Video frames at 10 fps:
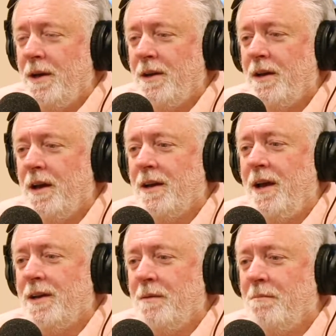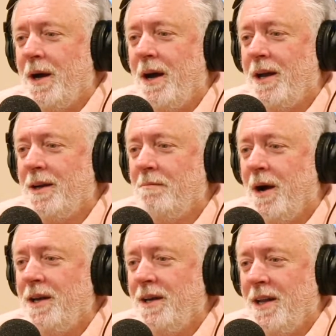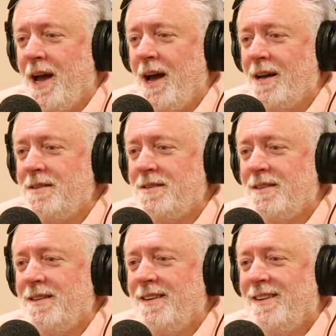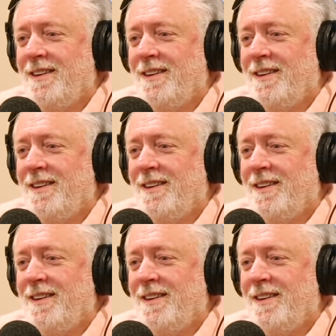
It can bite you in the ass. Yeah.